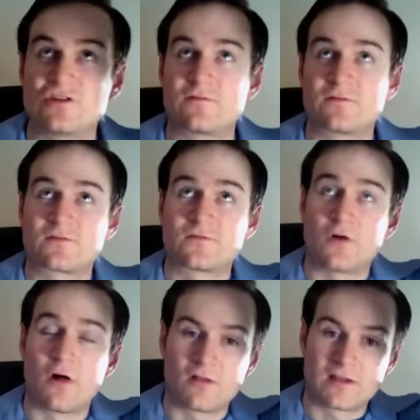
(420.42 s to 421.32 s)

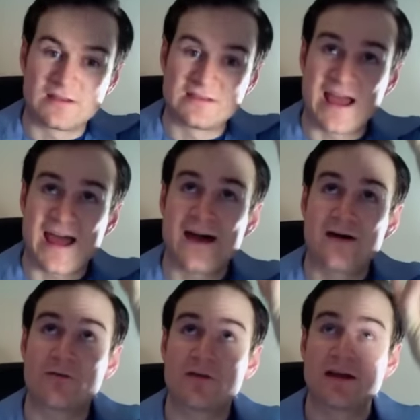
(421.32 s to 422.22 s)
falling
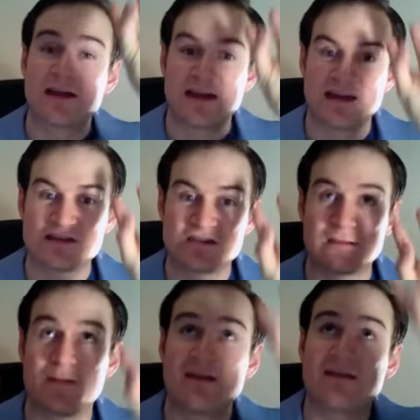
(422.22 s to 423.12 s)
down into the
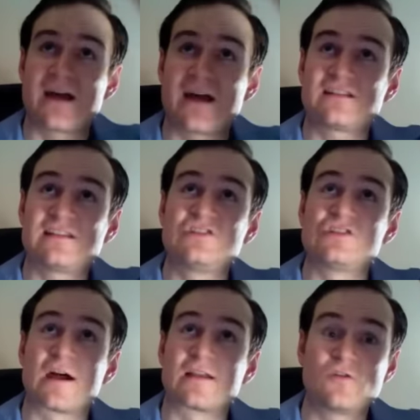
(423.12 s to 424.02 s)
bed. And that's
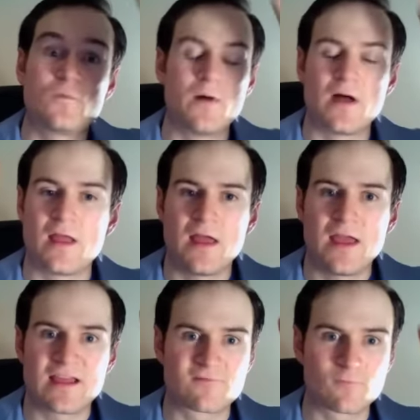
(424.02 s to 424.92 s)
CGI, too, but
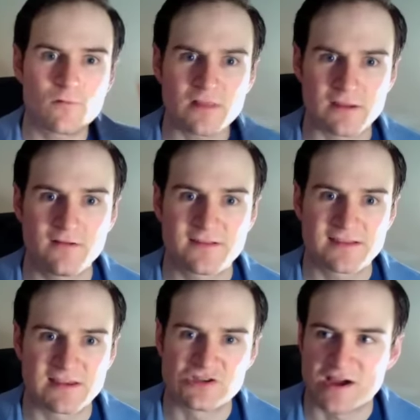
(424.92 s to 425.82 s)
it's really good
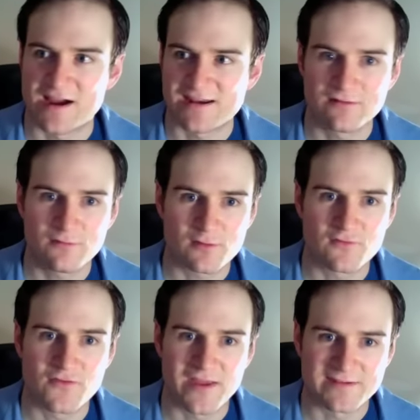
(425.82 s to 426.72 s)
CGI and it looks
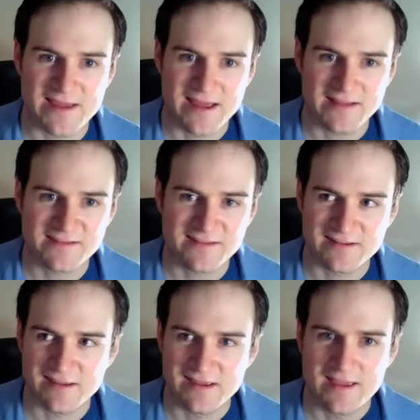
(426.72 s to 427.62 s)
fantastic.
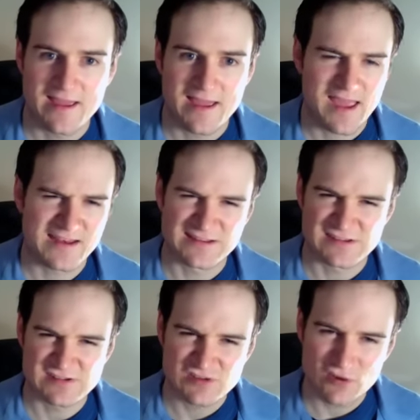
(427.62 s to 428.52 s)
And it's
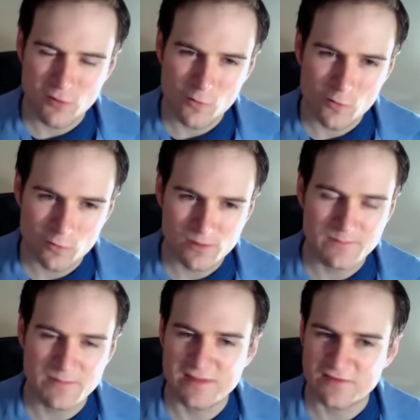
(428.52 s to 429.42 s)
so
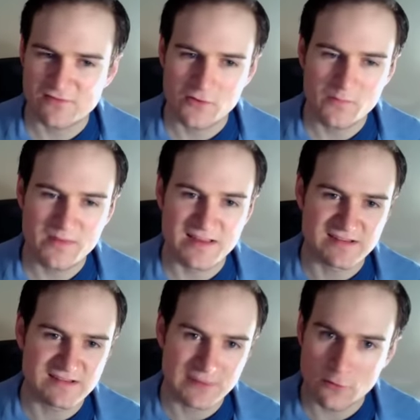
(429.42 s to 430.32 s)
creepy. This film is
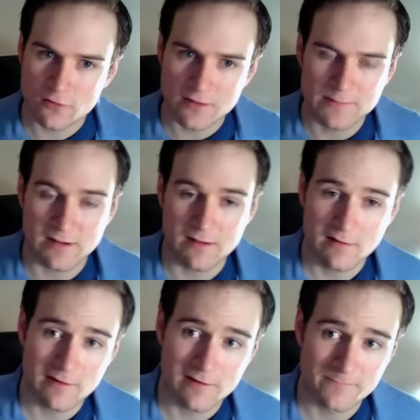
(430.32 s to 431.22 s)
so creepy.
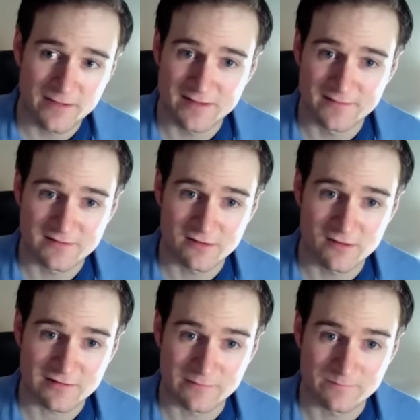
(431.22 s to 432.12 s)
Oh, man, it's
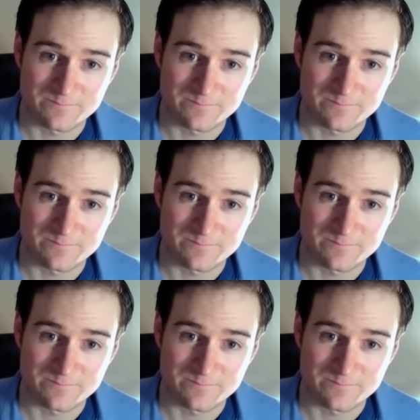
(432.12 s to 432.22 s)
awesome.